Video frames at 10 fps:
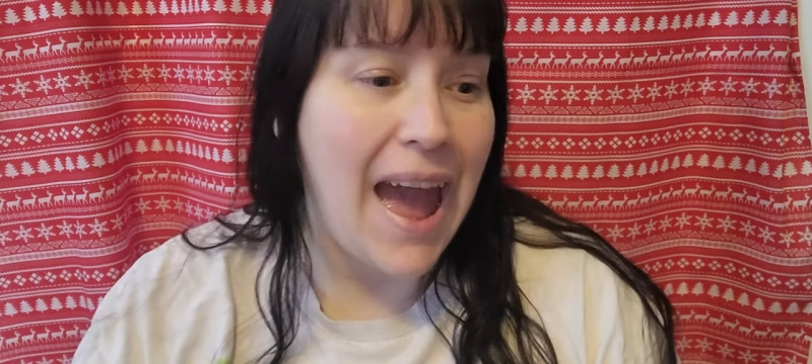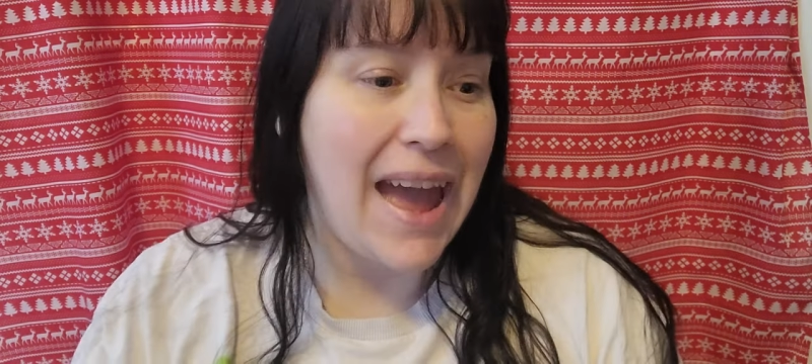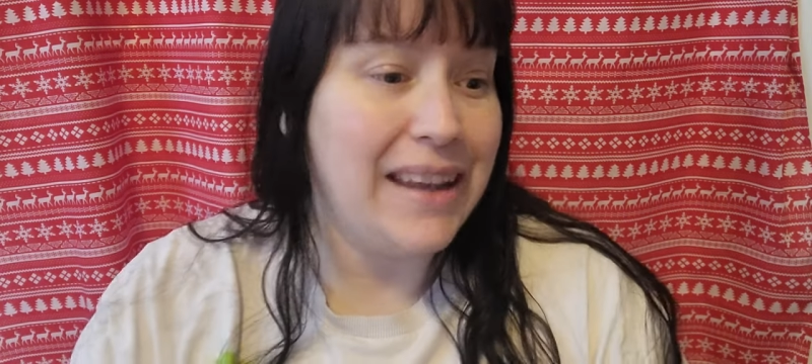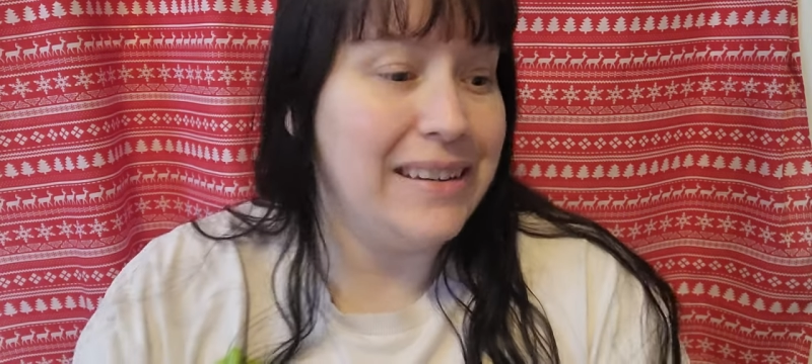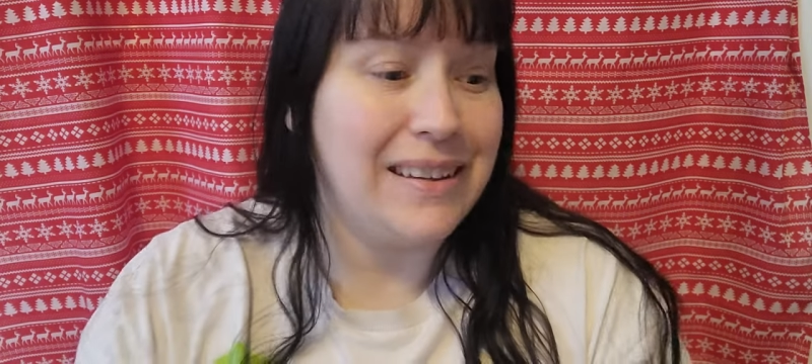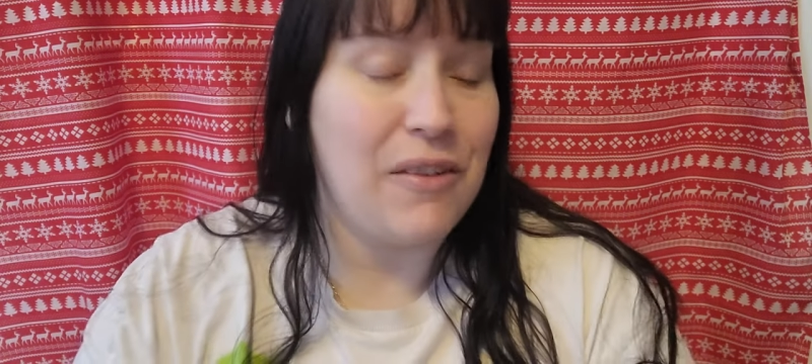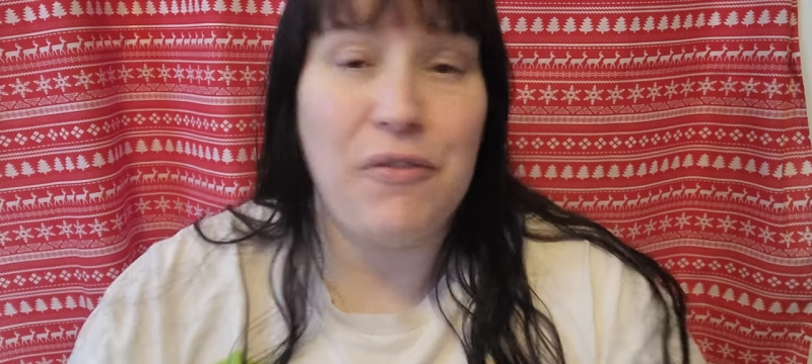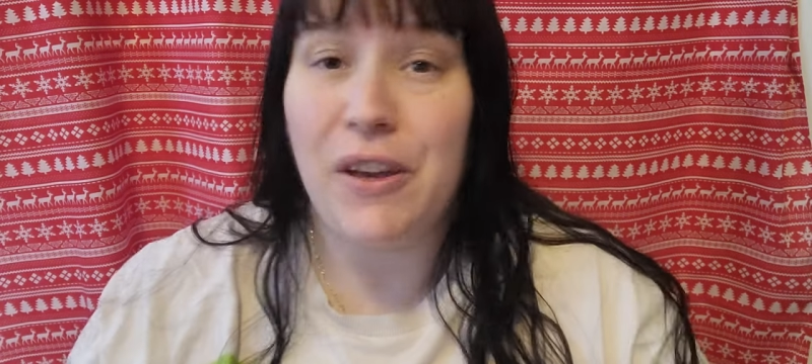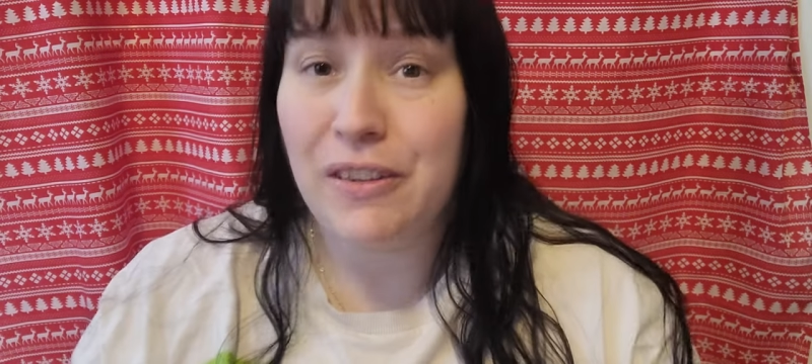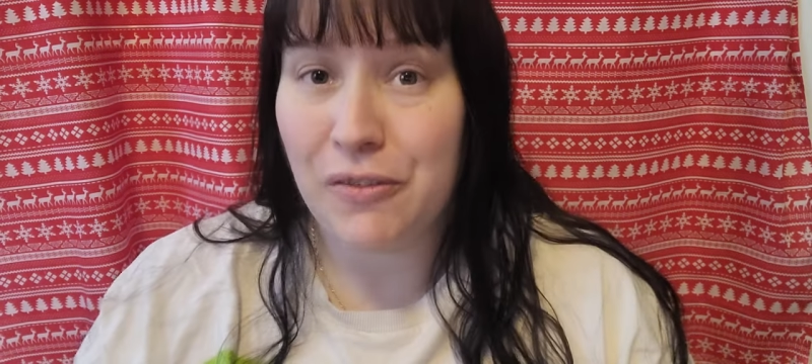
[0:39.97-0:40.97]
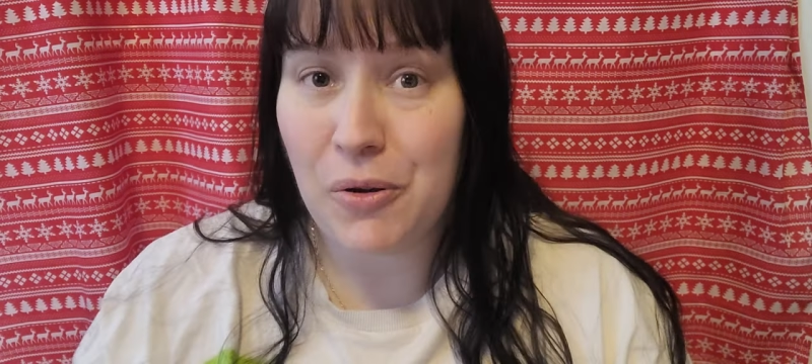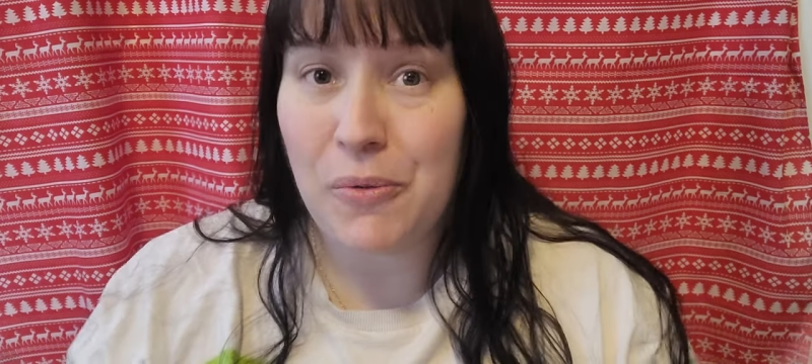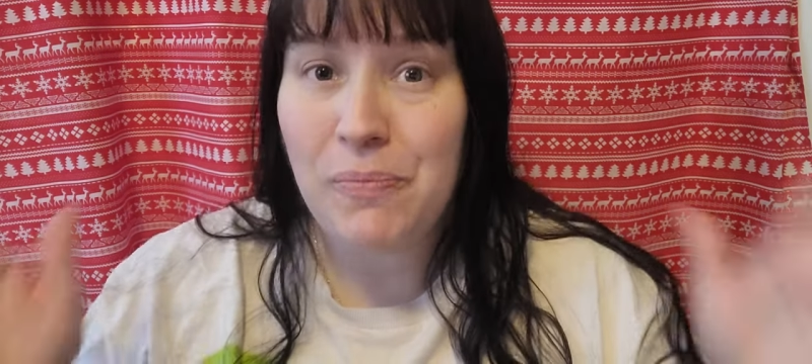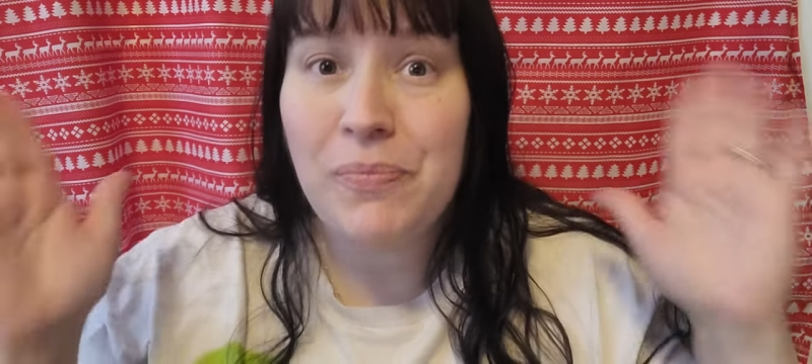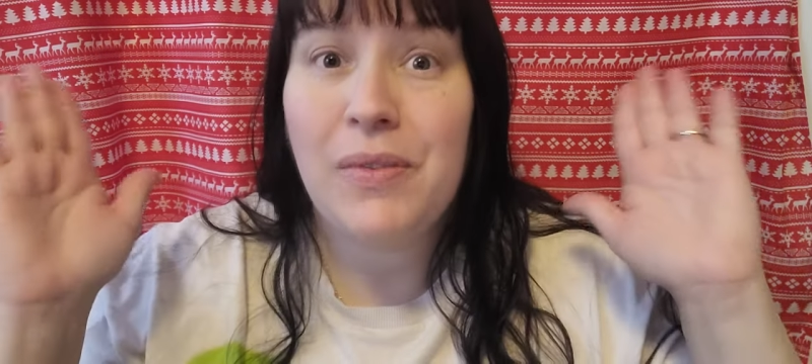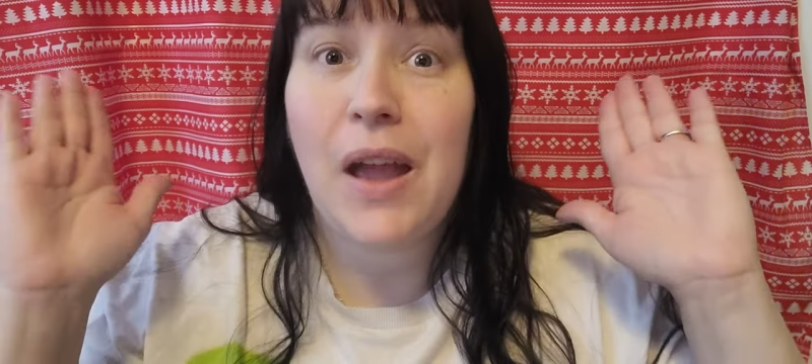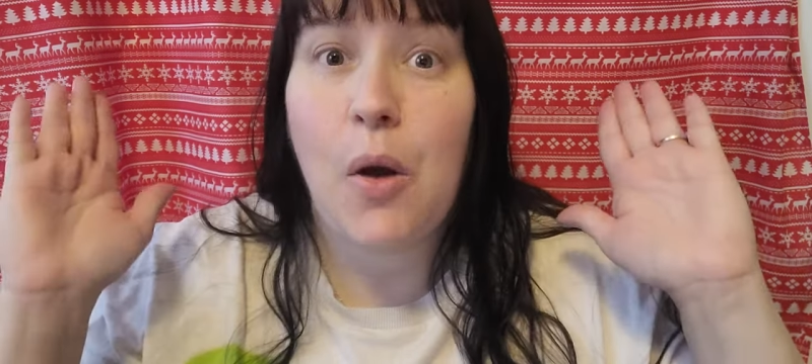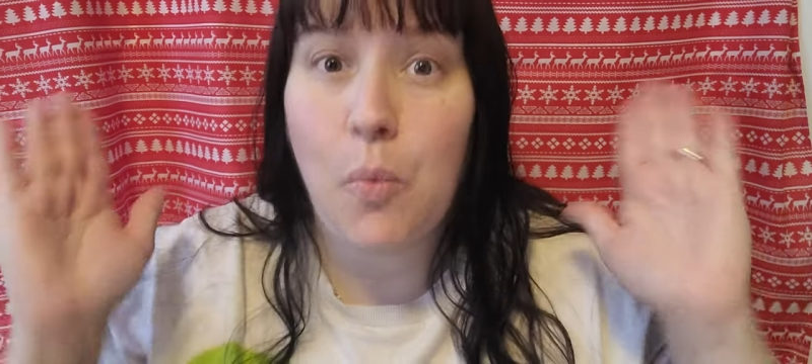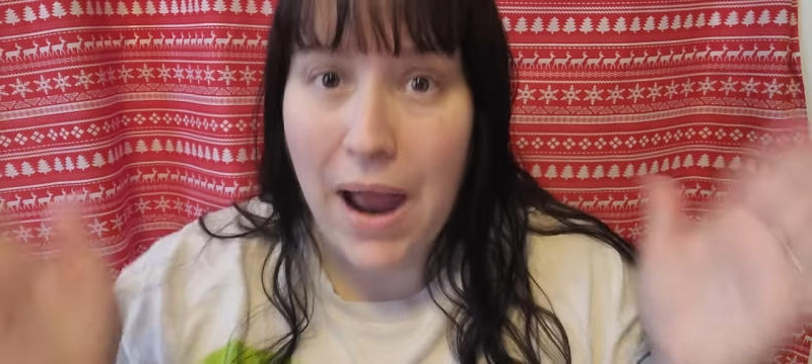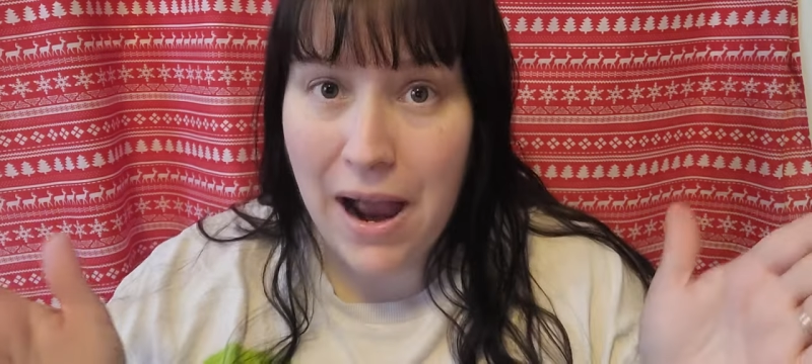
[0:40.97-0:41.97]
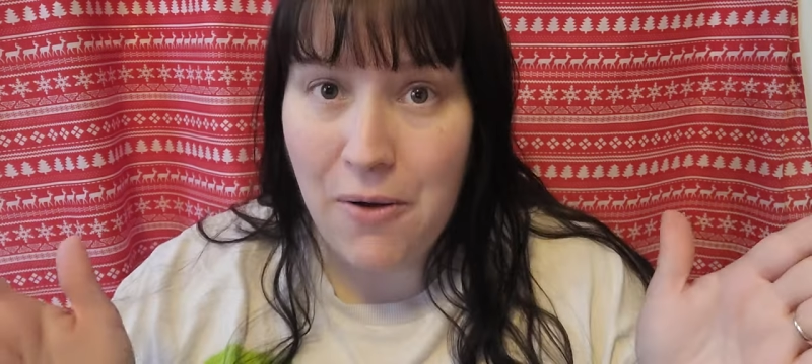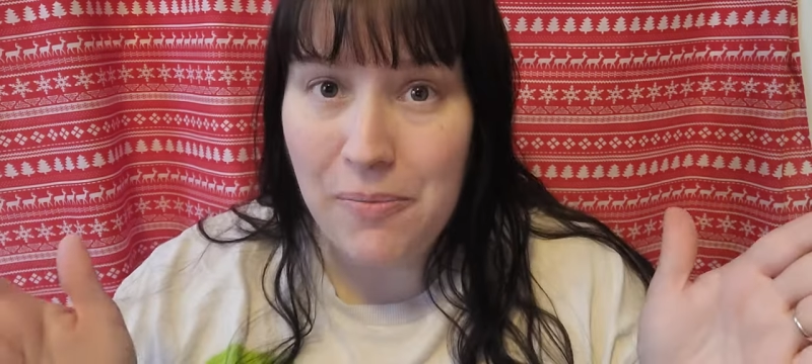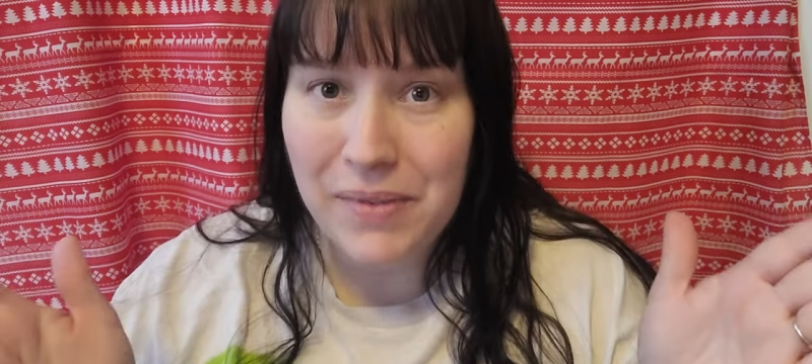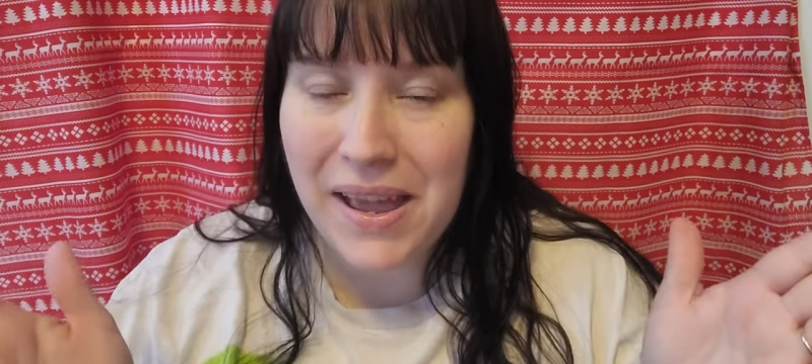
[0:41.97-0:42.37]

And first of all, wow.